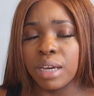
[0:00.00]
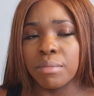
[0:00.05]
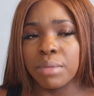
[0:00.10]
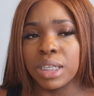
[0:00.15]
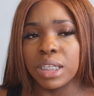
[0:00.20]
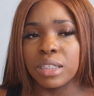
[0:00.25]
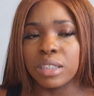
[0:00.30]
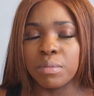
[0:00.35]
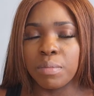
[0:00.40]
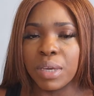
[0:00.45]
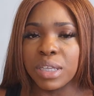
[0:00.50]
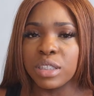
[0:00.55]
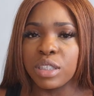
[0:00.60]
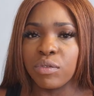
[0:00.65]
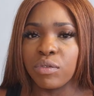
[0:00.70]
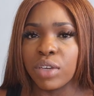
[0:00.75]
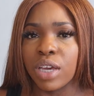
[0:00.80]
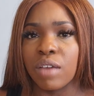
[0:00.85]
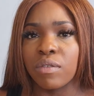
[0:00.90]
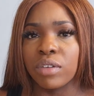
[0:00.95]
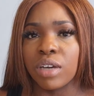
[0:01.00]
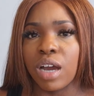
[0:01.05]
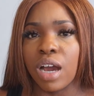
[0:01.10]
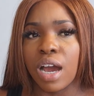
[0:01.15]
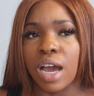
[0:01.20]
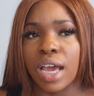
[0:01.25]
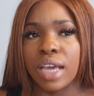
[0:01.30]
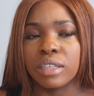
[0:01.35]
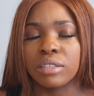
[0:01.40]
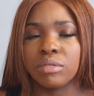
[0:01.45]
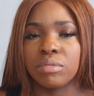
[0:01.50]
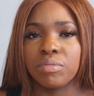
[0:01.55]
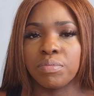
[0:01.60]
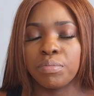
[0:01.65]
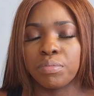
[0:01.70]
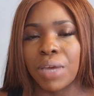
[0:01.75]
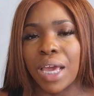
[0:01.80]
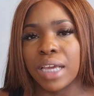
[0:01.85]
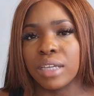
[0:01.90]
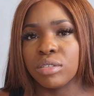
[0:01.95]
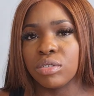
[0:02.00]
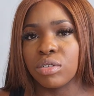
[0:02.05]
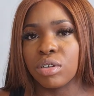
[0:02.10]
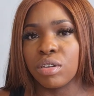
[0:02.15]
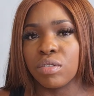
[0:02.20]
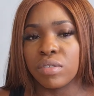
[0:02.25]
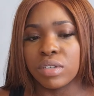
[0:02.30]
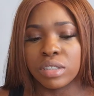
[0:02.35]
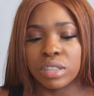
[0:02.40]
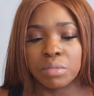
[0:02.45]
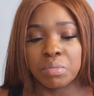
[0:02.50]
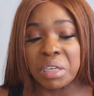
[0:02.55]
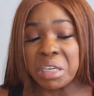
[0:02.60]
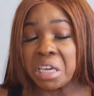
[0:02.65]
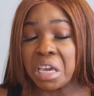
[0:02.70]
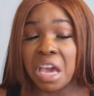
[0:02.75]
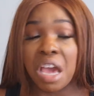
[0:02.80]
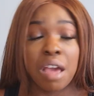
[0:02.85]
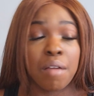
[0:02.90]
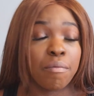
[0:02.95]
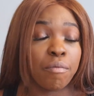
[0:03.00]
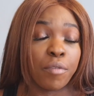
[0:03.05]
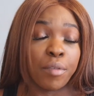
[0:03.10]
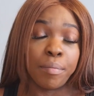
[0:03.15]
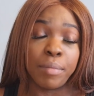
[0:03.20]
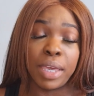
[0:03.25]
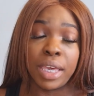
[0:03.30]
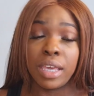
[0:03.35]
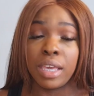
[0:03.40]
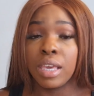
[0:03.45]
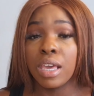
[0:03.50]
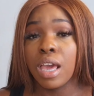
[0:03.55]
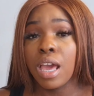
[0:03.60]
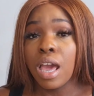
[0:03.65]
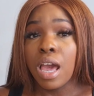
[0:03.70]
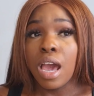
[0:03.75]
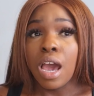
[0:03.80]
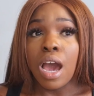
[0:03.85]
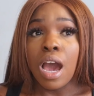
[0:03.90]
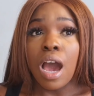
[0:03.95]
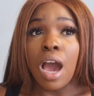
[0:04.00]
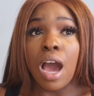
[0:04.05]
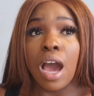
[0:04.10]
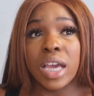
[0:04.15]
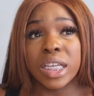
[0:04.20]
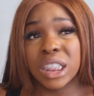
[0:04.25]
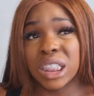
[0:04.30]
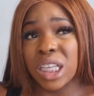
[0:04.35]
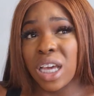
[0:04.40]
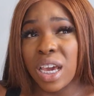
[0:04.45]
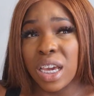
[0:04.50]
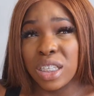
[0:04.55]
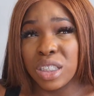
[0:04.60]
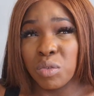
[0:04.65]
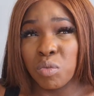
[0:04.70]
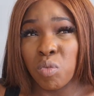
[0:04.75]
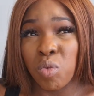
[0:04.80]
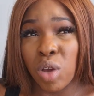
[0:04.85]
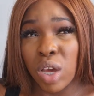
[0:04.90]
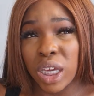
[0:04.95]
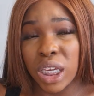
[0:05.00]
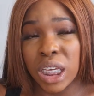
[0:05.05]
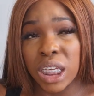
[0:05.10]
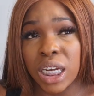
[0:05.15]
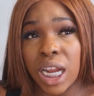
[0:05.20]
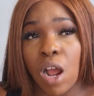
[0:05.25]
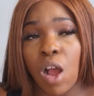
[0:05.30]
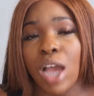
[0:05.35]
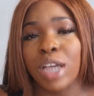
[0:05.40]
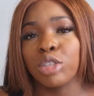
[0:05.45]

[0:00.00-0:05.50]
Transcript: I mean, it depends if you have a high pain tolerance, but yeah, for me, I started working out.